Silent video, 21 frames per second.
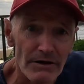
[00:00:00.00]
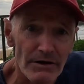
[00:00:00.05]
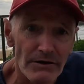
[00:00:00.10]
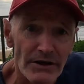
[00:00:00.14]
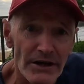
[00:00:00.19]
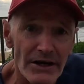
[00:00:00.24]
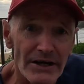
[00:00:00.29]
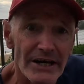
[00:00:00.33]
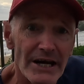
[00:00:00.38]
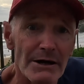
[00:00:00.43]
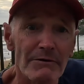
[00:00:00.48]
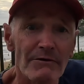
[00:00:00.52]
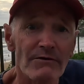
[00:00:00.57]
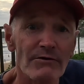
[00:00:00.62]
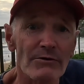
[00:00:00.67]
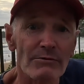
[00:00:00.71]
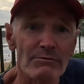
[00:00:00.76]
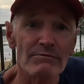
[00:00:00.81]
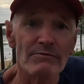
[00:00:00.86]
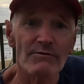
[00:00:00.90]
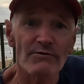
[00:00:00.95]
Now, coming
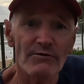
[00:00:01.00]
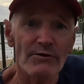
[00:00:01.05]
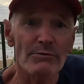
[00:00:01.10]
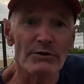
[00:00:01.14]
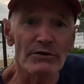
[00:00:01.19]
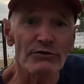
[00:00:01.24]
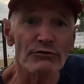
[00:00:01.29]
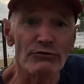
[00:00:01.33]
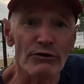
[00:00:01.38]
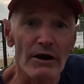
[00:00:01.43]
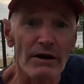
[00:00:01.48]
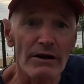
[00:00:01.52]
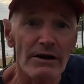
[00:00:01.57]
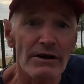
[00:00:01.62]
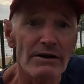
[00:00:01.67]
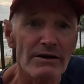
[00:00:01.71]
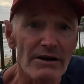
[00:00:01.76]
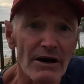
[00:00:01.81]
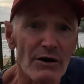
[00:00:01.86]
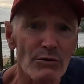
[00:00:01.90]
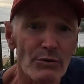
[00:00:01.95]
from
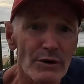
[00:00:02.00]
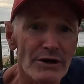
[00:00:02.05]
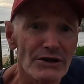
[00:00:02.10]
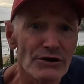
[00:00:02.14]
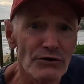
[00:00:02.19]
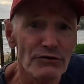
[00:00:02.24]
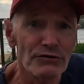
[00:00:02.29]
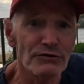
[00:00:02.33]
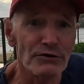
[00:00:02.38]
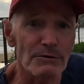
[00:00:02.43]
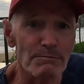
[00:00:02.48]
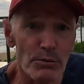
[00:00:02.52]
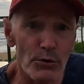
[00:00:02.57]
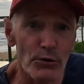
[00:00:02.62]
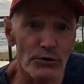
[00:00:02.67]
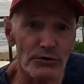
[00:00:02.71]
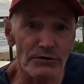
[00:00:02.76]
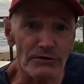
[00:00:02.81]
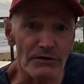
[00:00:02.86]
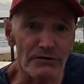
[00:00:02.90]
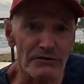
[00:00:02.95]
Australia, we're used to
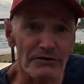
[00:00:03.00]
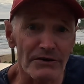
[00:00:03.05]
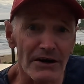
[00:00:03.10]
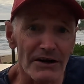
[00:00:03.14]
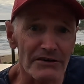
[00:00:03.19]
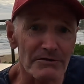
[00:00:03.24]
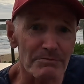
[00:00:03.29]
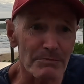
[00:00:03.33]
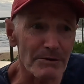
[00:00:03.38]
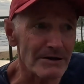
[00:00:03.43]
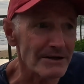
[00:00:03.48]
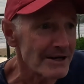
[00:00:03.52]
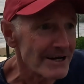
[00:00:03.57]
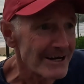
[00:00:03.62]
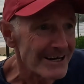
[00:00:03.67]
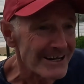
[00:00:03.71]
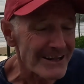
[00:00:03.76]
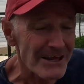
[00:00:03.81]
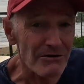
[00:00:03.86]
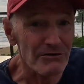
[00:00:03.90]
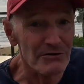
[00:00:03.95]
poisonous snakes, but
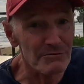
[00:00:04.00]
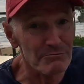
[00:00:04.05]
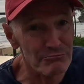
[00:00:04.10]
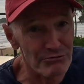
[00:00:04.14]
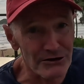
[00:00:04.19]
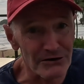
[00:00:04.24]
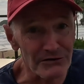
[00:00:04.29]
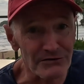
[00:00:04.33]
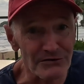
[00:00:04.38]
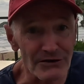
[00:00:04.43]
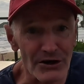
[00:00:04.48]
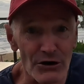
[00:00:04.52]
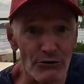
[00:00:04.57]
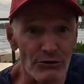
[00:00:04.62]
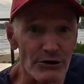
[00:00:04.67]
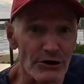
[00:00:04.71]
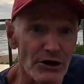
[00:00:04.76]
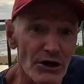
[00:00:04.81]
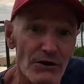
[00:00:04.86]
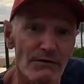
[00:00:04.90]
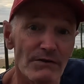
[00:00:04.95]
that was pretty scary,
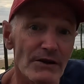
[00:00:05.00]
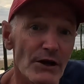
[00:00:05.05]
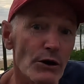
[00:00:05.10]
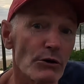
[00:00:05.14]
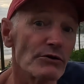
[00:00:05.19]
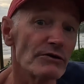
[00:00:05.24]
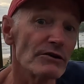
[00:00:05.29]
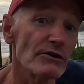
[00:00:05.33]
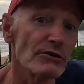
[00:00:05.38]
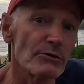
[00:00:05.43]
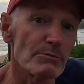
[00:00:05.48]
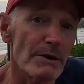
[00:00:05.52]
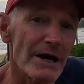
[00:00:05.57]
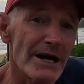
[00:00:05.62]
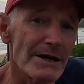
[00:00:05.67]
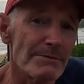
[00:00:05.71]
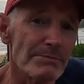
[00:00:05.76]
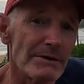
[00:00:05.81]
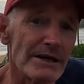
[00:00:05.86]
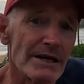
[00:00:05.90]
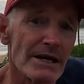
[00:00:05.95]
even though it was a little
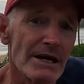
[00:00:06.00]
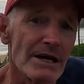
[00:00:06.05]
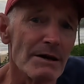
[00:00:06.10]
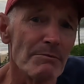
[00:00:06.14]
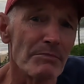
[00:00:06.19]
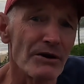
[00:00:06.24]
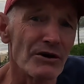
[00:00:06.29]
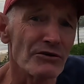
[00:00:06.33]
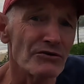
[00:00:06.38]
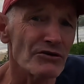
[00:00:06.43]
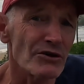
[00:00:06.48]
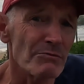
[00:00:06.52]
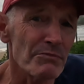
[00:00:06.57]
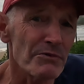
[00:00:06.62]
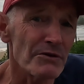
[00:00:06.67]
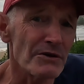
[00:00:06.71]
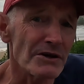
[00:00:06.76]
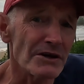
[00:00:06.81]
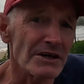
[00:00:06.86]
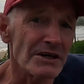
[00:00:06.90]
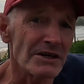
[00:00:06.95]
baby, because I'm
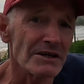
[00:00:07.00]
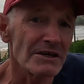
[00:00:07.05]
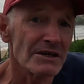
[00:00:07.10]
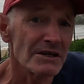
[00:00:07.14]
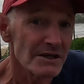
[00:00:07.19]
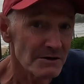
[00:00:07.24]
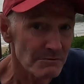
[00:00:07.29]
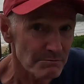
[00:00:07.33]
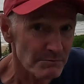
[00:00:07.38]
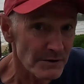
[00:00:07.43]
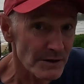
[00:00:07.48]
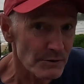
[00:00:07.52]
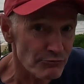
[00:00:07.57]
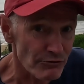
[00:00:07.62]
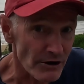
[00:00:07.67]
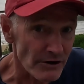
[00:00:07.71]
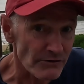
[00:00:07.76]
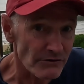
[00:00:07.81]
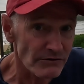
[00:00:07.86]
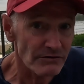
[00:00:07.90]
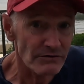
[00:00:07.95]
thinking big
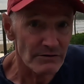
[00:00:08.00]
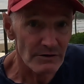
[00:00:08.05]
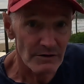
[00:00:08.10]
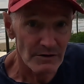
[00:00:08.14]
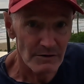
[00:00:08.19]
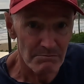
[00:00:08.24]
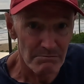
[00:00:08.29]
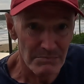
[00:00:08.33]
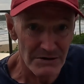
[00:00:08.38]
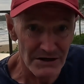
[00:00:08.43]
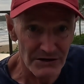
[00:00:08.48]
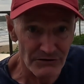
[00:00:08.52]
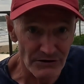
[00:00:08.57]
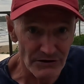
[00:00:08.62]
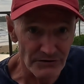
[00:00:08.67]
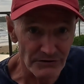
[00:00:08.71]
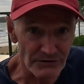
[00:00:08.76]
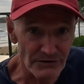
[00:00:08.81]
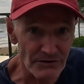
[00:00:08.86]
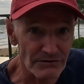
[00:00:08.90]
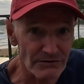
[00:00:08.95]
brothers, big
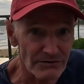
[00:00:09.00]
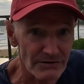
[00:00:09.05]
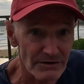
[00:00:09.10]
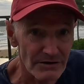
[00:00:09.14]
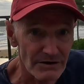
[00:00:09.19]
sisters,